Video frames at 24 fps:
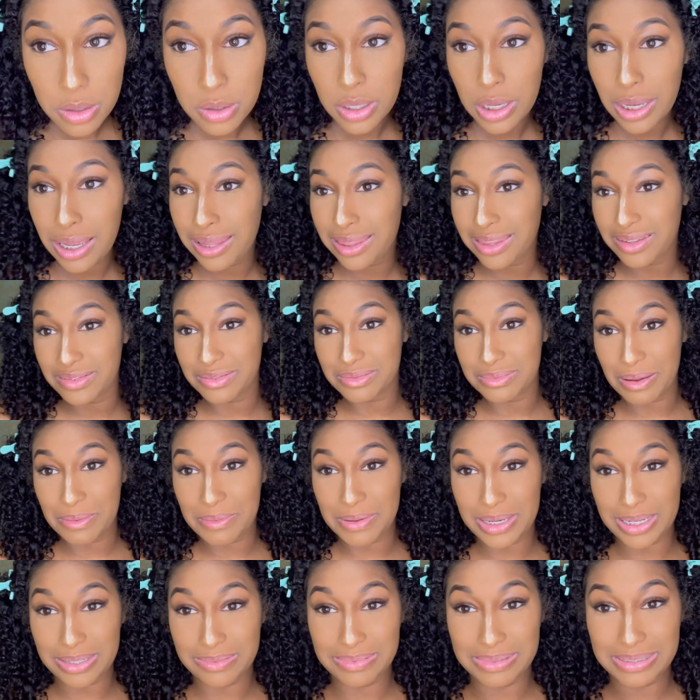I love when my
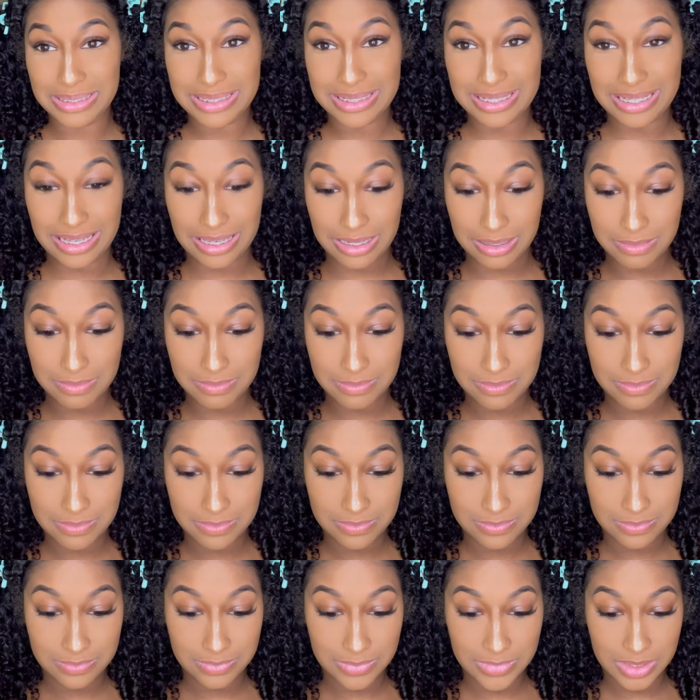makeup looks good.
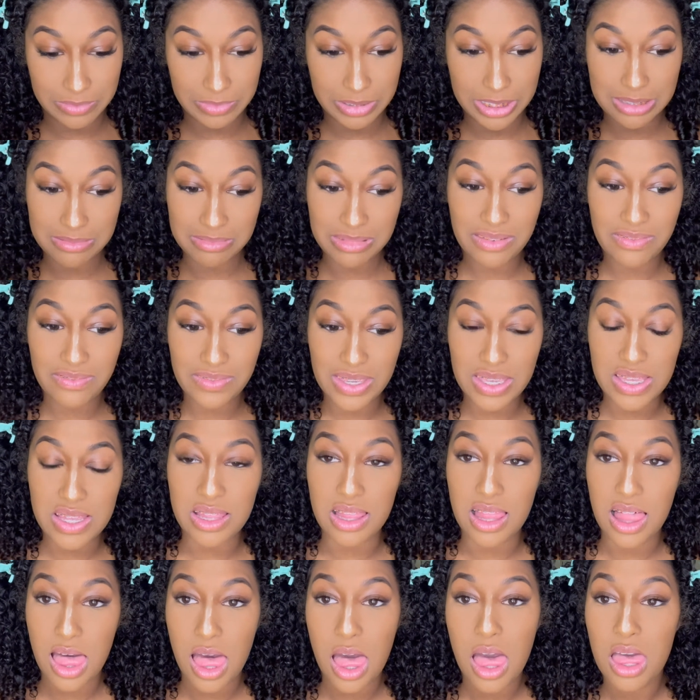It makes me feel
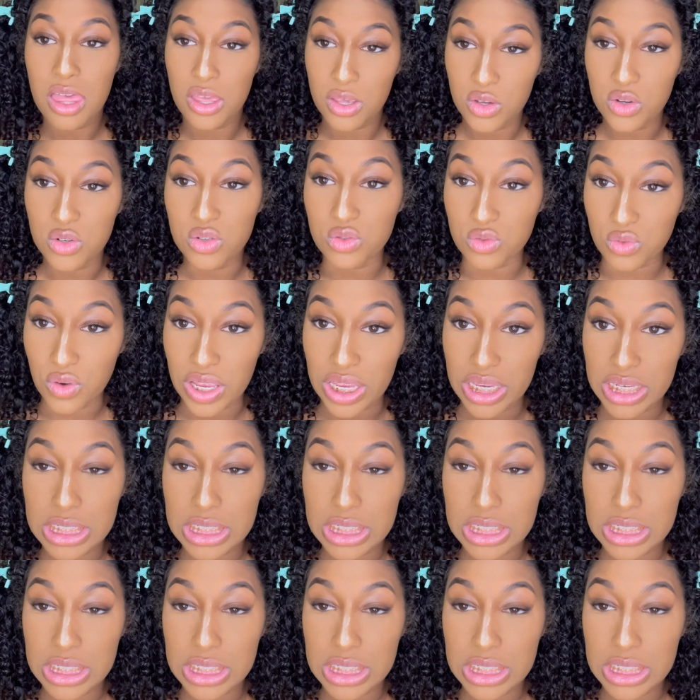great.